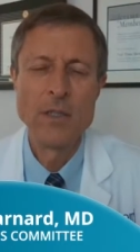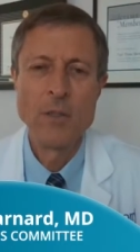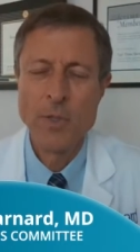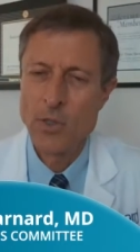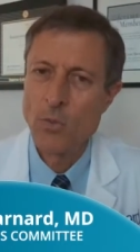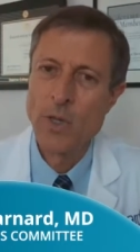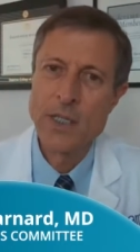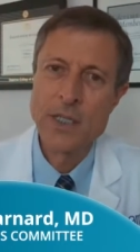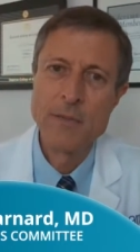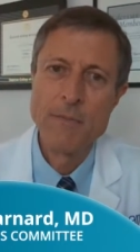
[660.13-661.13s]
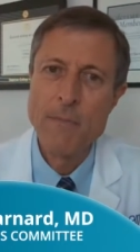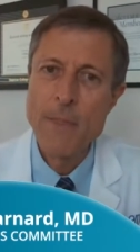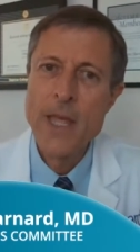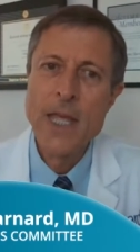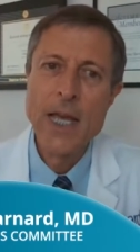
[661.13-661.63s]
compared to whites.
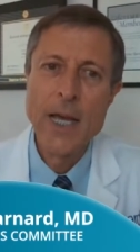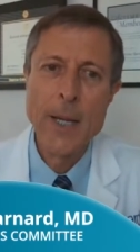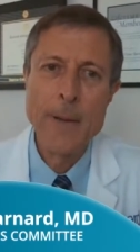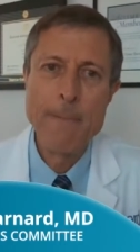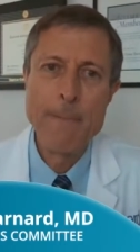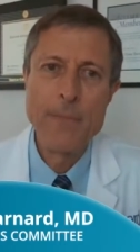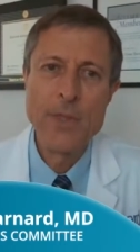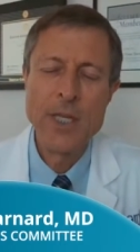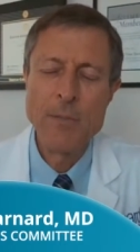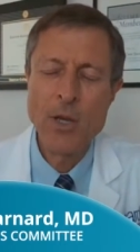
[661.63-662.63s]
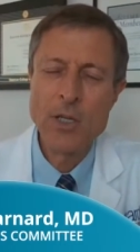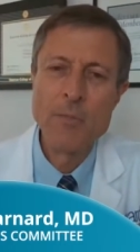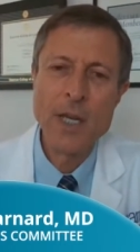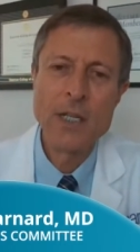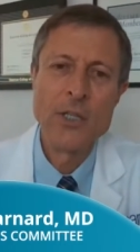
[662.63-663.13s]
Um, the American
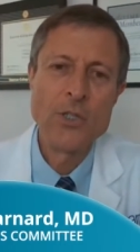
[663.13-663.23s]
Medical